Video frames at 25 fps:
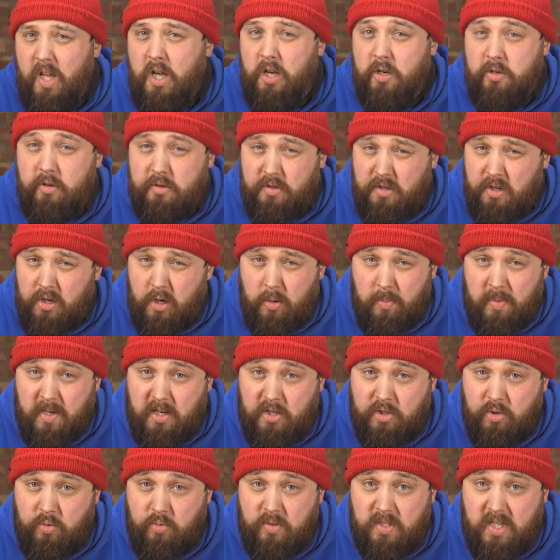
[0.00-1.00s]
A lot of
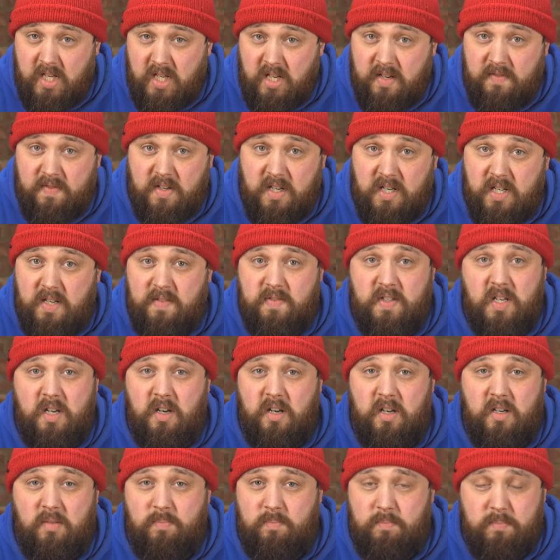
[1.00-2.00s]
commercial dive knives
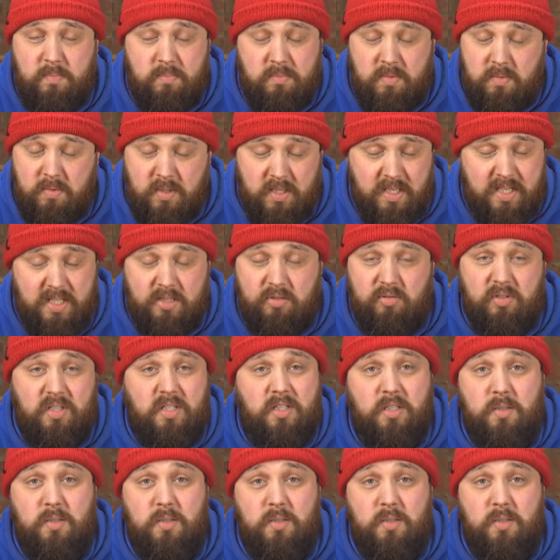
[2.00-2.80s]
are literally